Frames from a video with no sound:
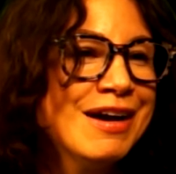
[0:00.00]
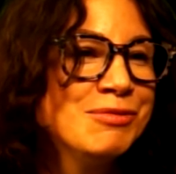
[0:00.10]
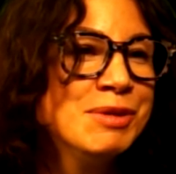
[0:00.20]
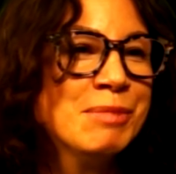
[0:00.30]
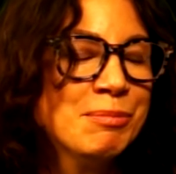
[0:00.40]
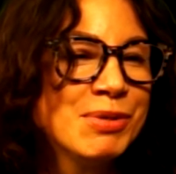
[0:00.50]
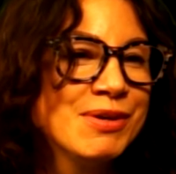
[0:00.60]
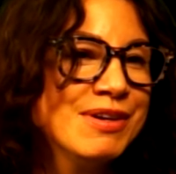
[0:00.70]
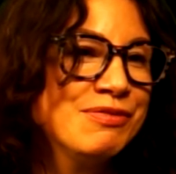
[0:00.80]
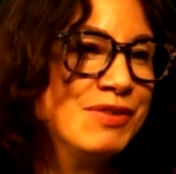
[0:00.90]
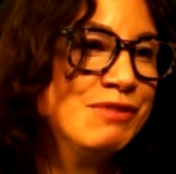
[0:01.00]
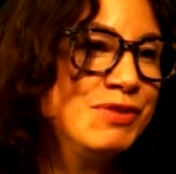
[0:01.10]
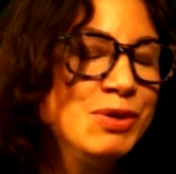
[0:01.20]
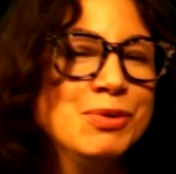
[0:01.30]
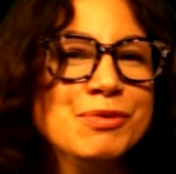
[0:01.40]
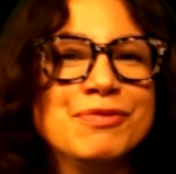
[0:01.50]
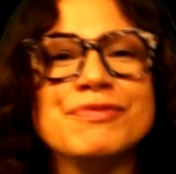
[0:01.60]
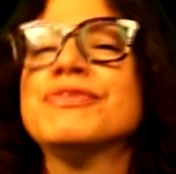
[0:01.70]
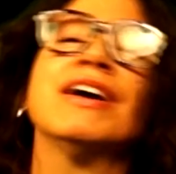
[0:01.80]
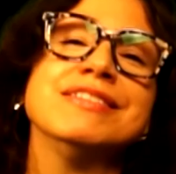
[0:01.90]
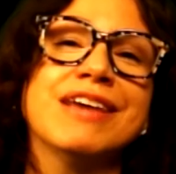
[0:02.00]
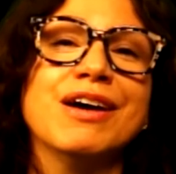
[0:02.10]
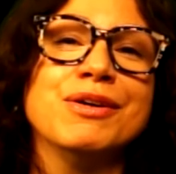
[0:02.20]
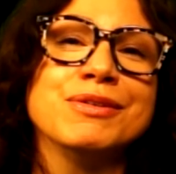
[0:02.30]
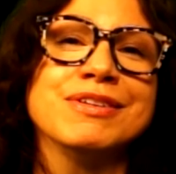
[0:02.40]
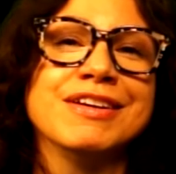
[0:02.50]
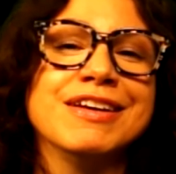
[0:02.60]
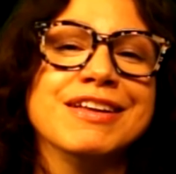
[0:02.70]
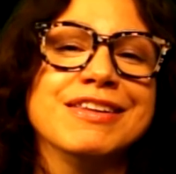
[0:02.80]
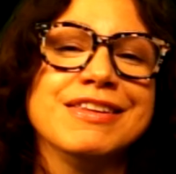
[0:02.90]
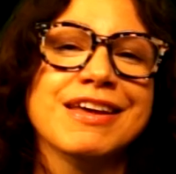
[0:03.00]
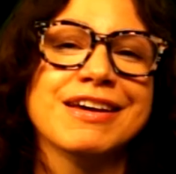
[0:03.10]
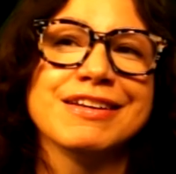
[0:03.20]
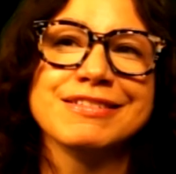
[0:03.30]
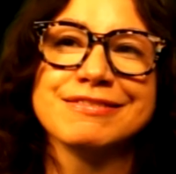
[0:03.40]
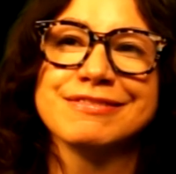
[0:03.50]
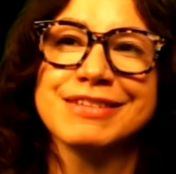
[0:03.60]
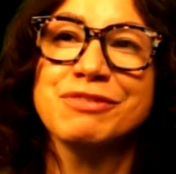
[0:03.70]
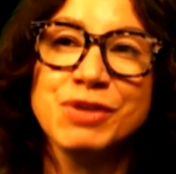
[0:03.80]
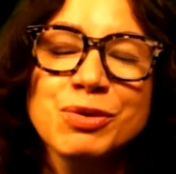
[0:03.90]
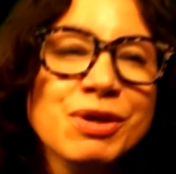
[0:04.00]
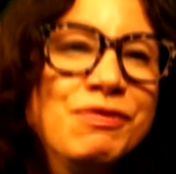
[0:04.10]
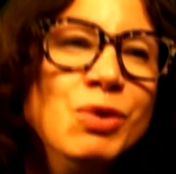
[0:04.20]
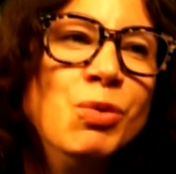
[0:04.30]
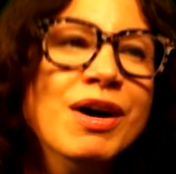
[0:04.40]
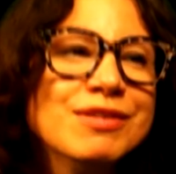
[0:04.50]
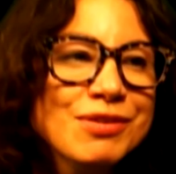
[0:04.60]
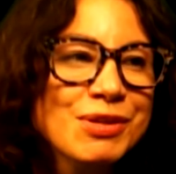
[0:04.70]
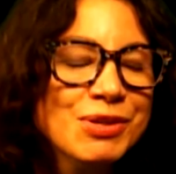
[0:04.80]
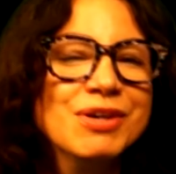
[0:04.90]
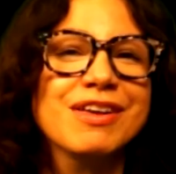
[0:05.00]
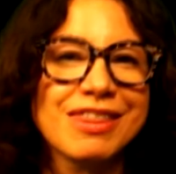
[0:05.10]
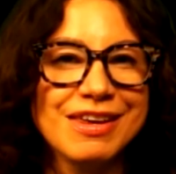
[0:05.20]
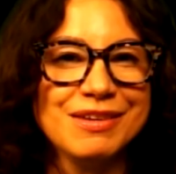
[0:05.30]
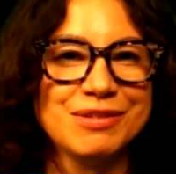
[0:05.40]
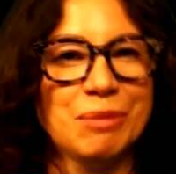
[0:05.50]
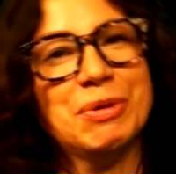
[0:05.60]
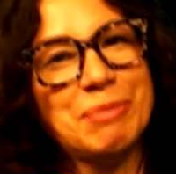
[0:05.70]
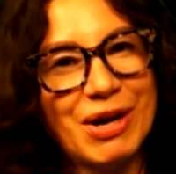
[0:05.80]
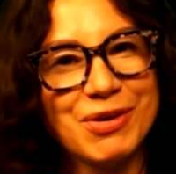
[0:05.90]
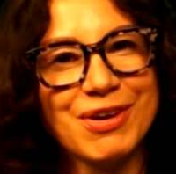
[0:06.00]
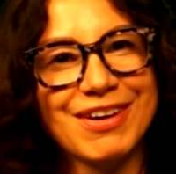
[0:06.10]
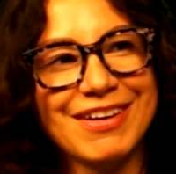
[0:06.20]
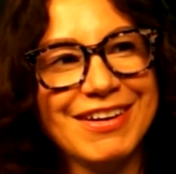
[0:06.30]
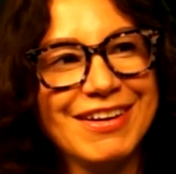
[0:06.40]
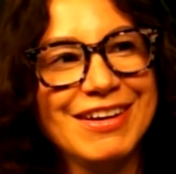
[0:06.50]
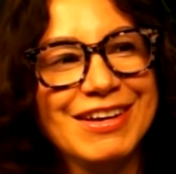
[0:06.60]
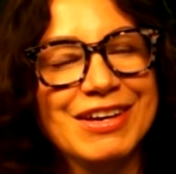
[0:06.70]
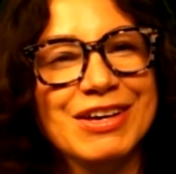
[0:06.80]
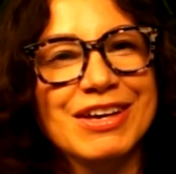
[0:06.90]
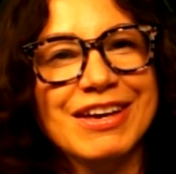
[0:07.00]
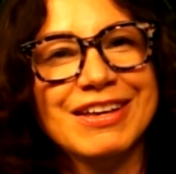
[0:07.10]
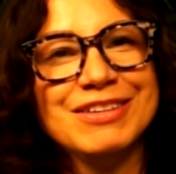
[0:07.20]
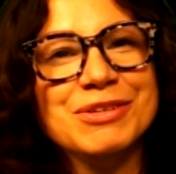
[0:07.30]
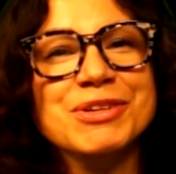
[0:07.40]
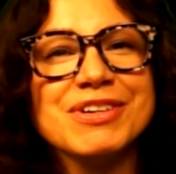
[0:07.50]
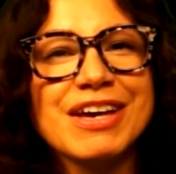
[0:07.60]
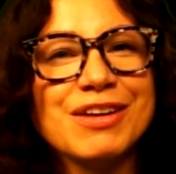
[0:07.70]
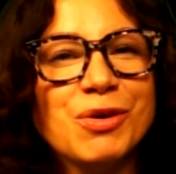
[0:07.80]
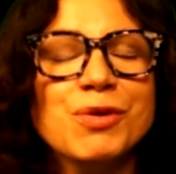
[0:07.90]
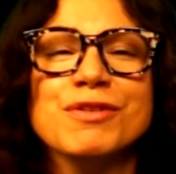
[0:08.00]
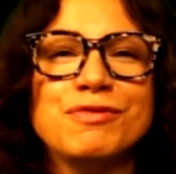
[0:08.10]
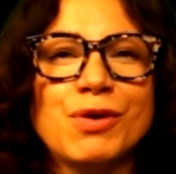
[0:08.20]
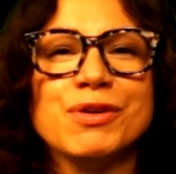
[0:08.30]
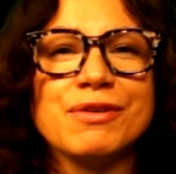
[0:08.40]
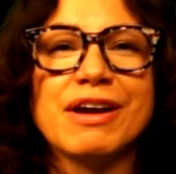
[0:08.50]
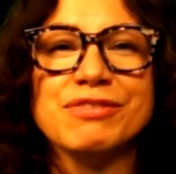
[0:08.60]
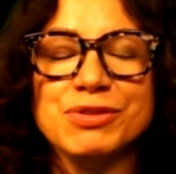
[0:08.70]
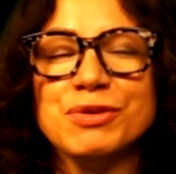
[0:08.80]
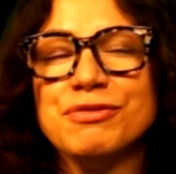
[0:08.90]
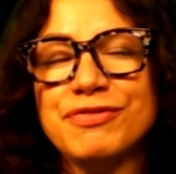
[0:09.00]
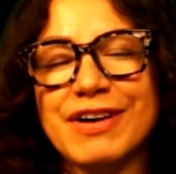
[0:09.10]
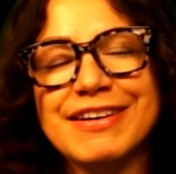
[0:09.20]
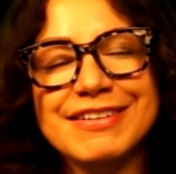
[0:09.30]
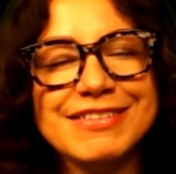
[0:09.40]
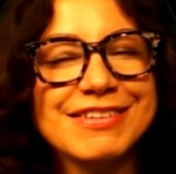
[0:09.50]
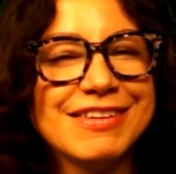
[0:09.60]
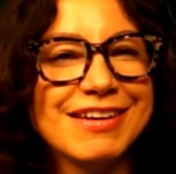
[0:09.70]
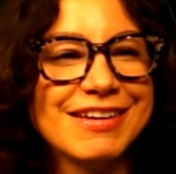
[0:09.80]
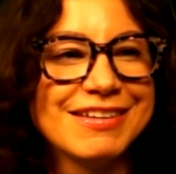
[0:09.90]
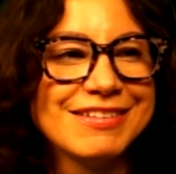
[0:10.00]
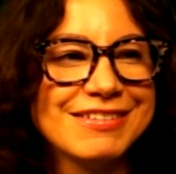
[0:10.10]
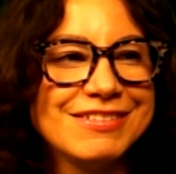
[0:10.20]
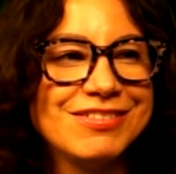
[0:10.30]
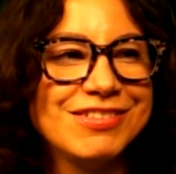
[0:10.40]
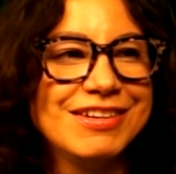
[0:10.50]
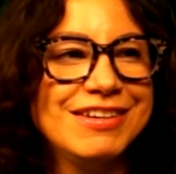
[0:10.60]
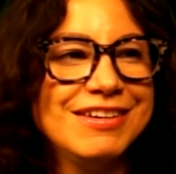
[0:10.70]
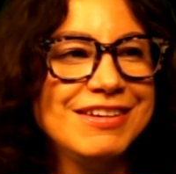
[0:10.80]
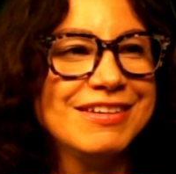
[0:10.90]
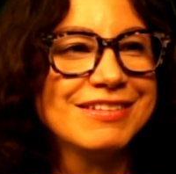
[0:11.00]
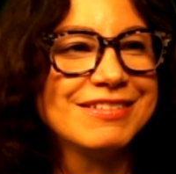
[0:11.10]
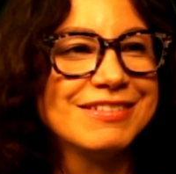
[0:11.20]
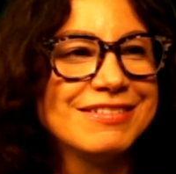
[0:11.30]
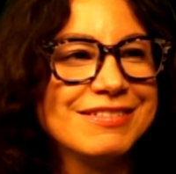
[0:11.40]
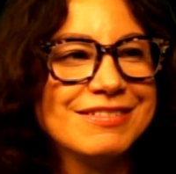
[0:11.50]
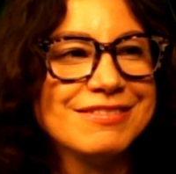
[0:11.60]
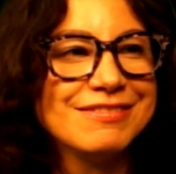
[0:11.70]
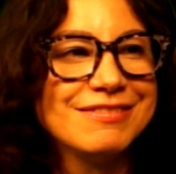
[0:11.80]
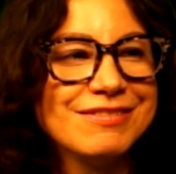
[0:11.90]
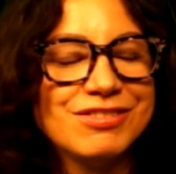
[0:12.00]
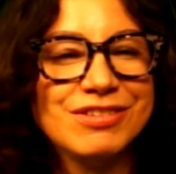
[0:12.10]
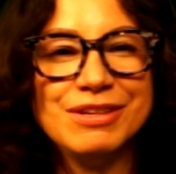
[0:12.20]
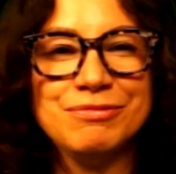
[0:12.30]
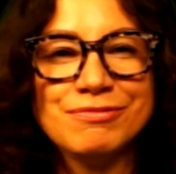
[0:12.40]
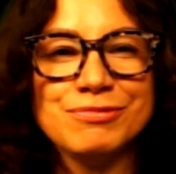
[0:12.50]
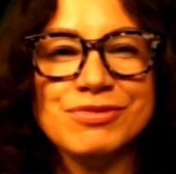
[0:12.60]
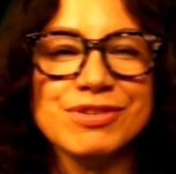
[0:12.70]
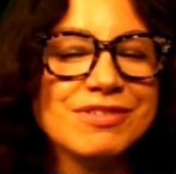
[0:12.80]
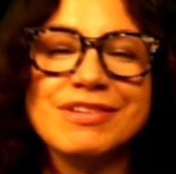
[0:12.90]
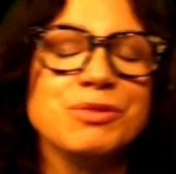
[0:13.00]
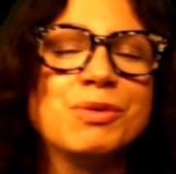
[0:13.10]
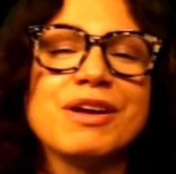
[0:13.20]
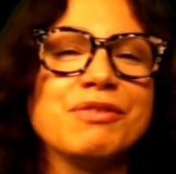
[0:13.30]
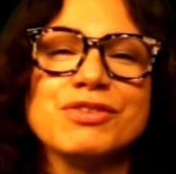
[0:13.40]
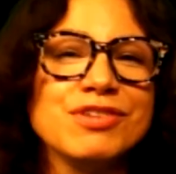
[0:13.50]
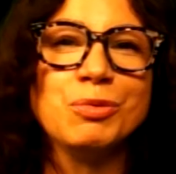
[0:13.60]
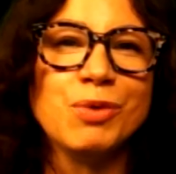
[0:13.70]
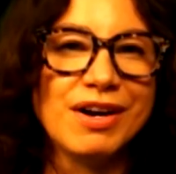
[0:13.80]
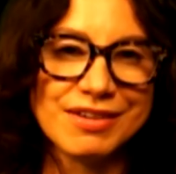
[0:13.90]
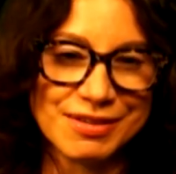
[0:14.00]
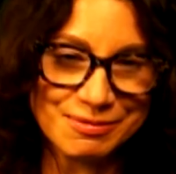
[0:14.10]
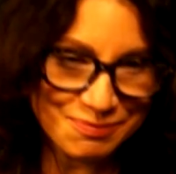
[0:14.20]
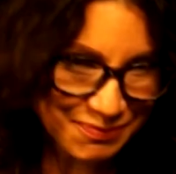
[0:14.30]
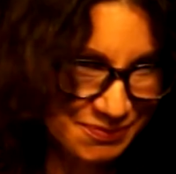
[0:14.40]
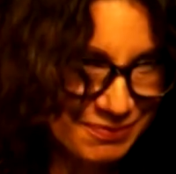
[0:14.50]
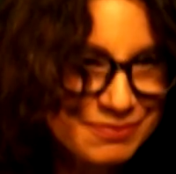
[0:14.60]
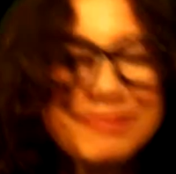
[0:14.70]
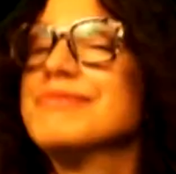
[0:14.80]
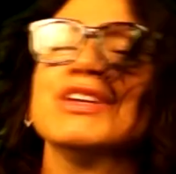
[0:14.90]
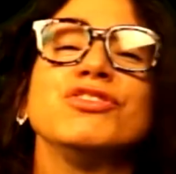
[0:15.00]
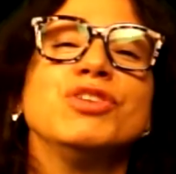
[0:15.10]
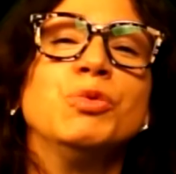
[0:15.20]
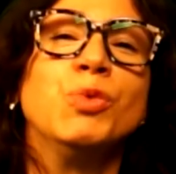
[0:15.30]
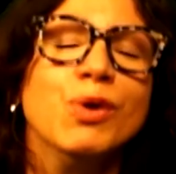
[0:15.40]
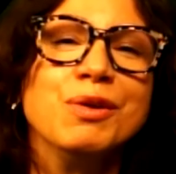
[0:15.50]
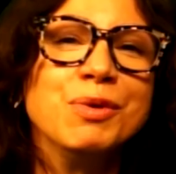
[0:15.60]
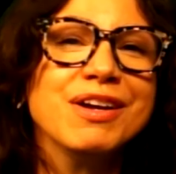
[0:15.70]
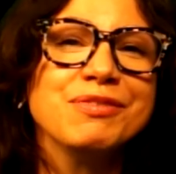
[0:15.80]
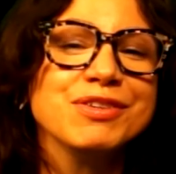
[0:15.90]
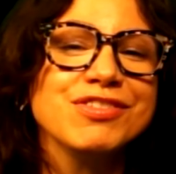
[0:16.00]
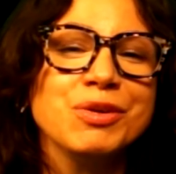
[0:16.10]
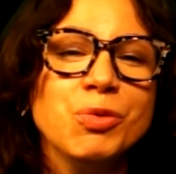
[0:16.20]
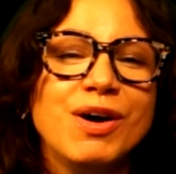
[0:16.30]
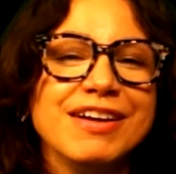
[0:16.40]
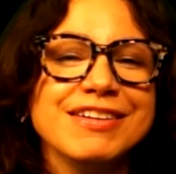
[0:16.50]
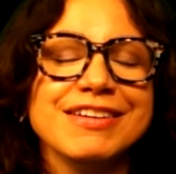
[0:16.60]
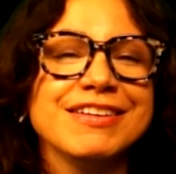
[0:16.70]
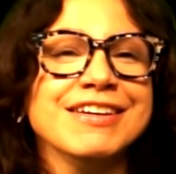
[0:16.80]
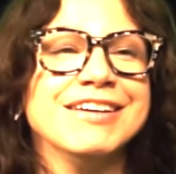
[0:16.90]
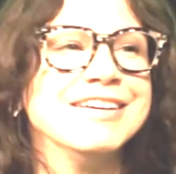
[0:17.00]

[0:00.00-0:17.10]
remember, if you find out that if you want to look things up about her and you look at old photographs, you'll find that she just did whatever wanted. She wore whatever she wanted.